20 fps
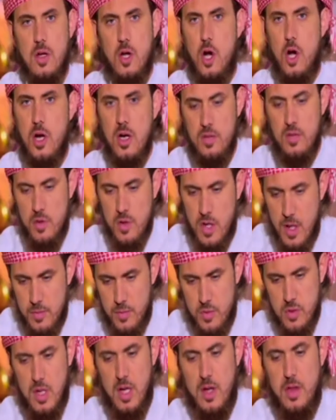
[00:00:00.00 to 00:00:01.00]
come
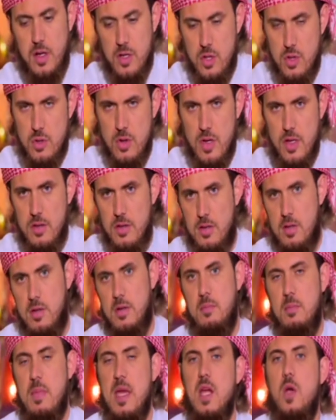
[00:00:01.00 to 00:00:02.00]
together and do it.
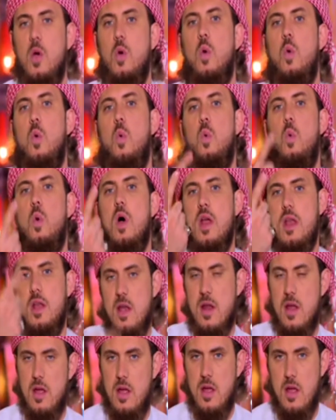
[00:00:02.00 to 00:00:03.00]
Make one